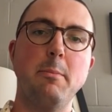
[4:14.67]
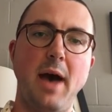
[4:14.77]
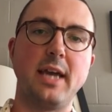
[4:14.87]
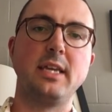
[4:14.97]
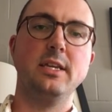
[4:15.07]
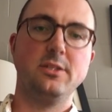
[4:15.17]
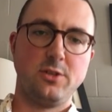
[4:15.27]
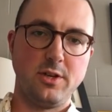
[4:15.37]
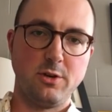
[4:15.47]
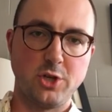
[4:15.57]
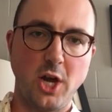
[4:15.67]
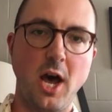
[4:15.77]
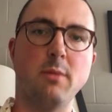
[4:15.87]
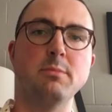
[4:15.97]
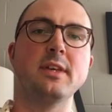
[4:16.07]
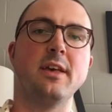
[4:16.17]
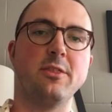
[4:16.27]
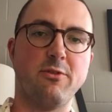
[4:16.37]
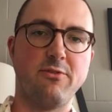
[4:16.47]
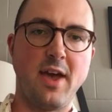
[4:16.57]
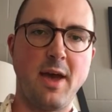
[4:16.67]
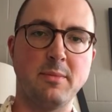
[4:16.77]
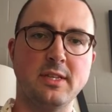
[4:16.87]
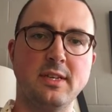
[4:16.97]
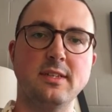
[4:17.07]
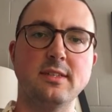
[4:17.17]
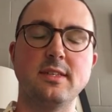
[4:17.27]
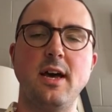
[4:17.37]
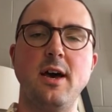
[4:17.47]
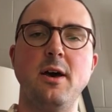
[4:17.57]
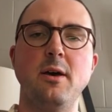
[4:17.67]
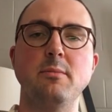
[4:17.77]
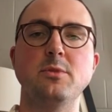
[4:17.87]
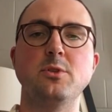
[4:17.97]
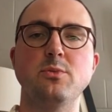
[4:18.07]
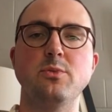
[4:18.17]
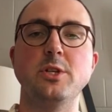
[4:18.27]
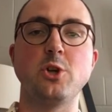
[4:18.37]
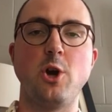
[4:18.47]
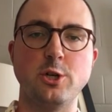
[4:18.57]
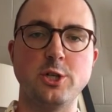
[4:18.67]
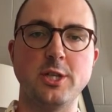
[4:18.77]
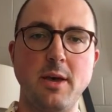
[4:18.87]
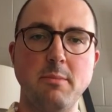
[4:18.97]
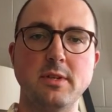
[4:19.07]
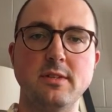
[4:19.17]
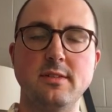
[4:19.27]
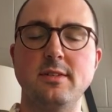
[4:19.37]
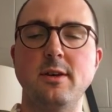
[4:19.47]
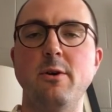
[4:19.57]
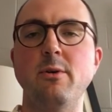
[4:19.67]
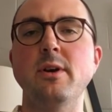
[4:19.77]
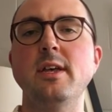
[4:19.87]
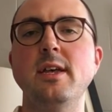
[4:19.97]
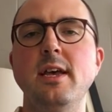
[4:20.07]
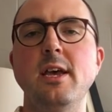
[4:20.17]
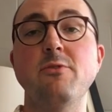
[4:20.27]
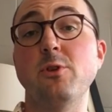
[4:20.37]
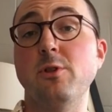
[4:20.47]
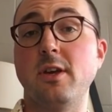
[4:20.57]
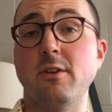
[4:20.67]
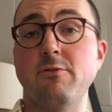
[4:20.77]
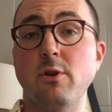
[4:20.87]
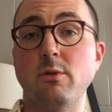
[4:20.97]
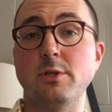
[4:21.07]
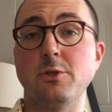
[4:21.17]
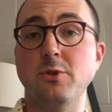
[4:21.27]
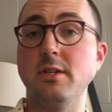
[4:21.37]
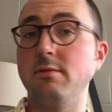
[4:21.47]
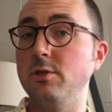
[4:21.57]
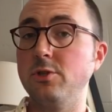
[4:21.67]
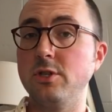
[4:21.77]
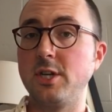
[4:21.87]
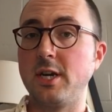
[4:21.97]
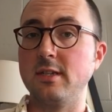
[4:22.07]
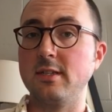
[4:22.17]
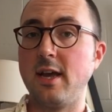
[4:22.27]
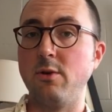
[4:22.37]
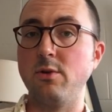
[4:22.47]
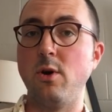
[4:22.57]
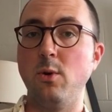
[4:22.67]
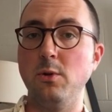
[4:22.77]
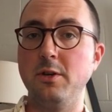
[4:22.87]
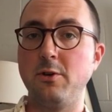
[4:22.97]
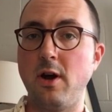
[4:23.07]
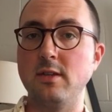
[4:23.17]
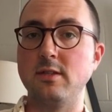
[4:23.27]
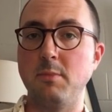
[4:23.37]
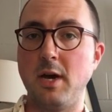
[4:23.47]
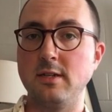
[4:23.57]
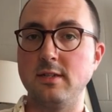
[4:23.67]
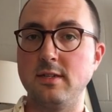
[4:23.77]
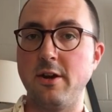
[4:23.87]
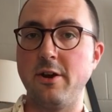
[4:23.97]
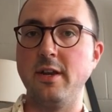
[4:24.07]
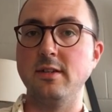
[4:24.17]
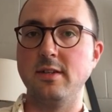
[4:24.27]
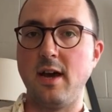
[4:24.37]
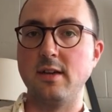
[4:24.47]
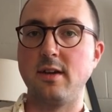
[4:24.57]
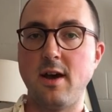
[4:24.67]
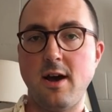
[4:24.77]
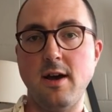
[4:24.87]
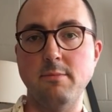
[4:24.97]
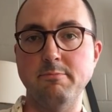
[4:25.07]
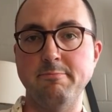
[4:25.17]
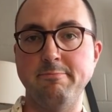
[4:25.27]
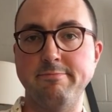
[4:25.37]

back into their jobs and their families, to recharge them. So if you're looking for a retreat, you should check us out, holycrossmonastery.com.